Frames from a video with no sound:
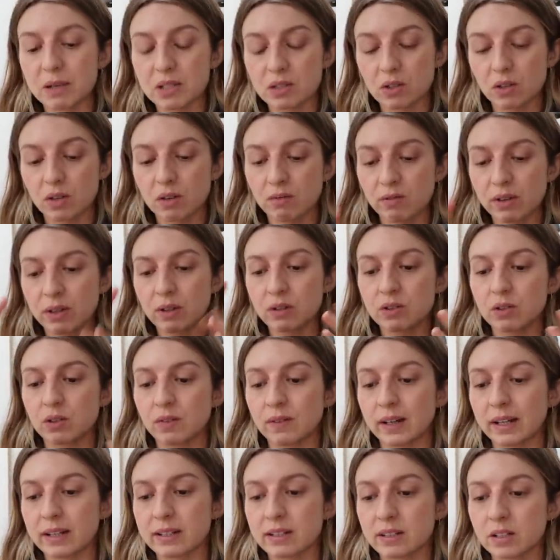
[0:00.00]
It's got a real sort
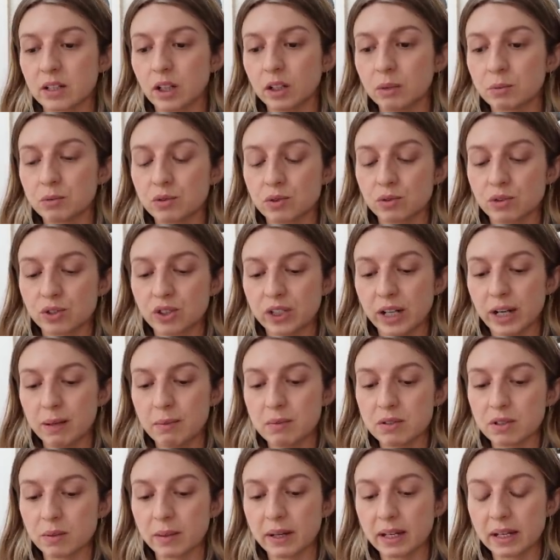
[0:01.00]
of like sculptural
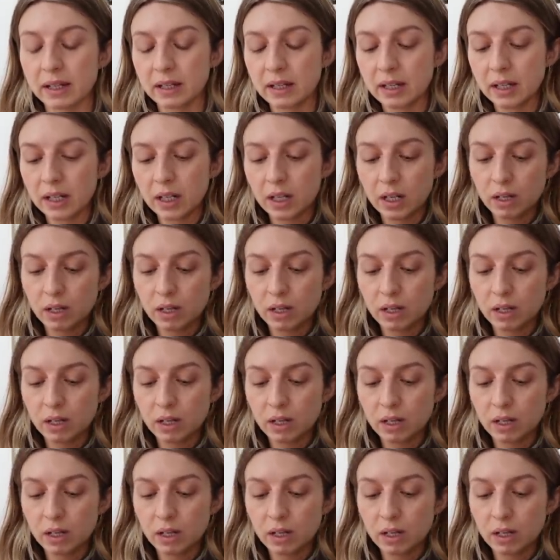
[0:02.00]
shape to it.